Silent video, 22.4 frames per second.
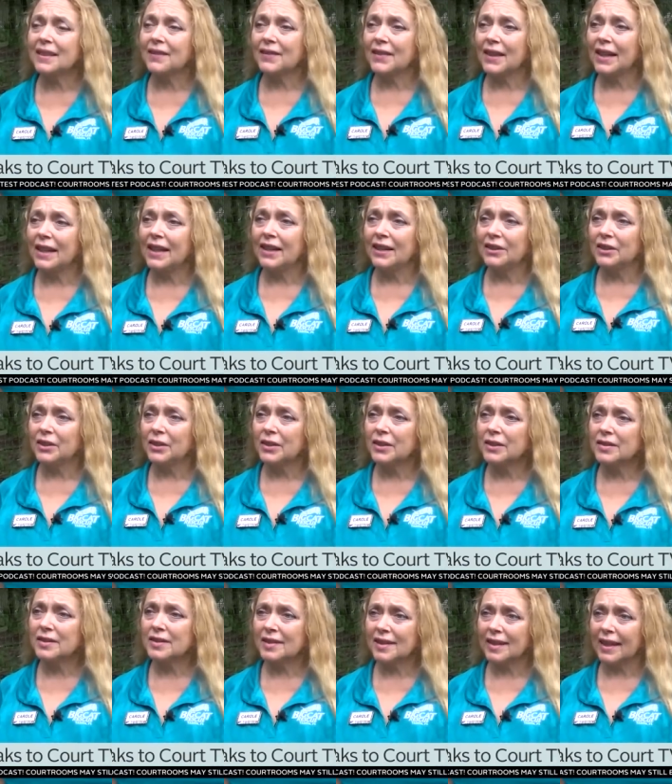to
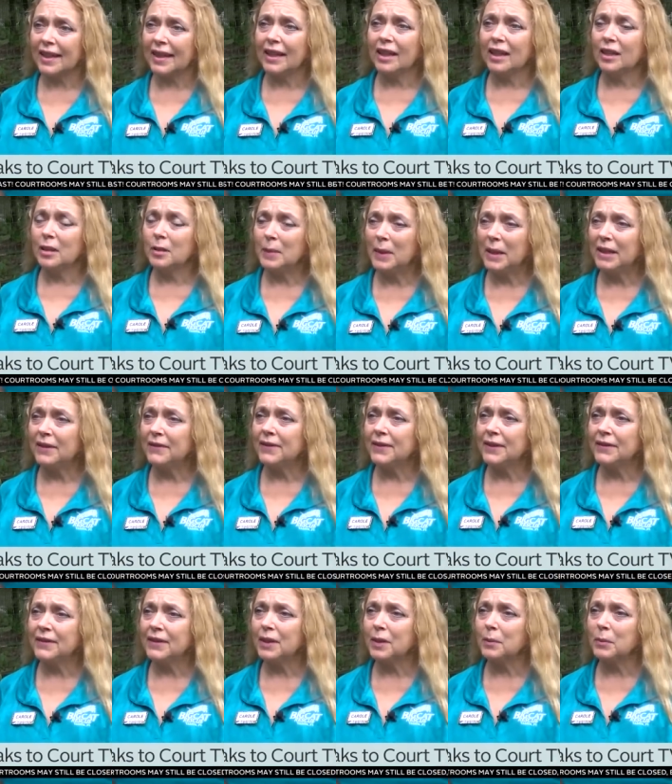kill her ran away with
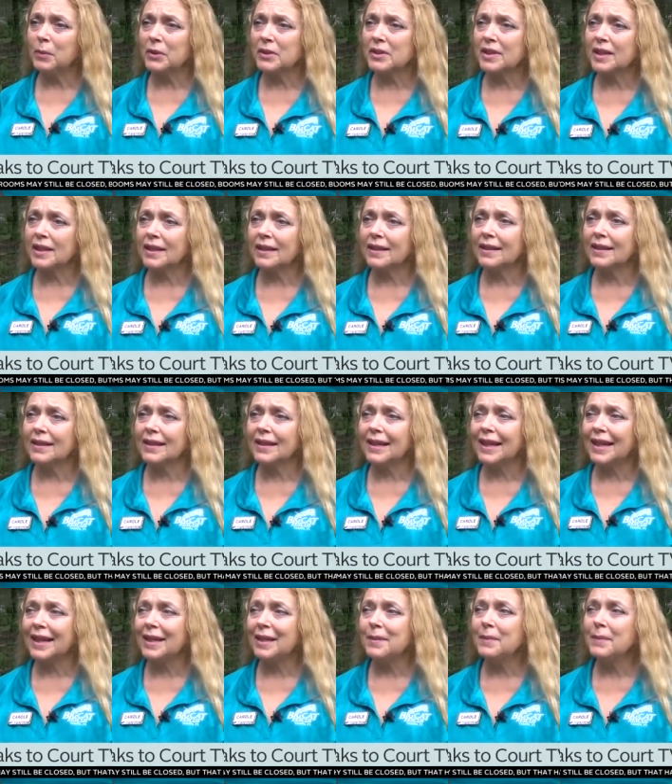his money, so he
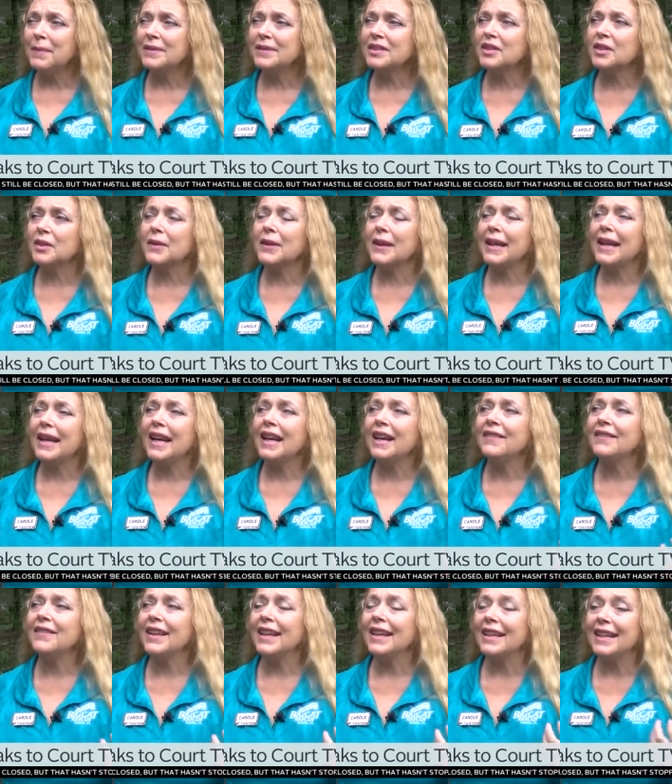wanted to try again.
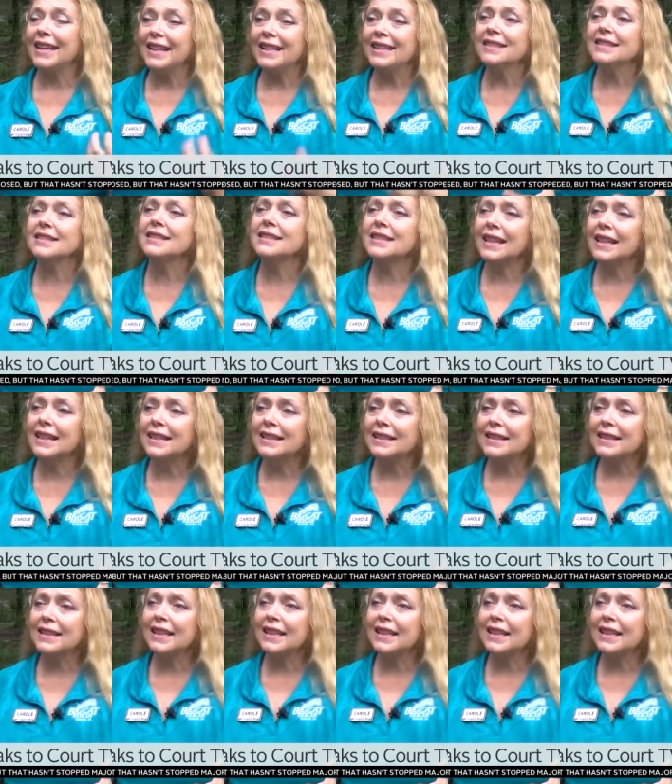And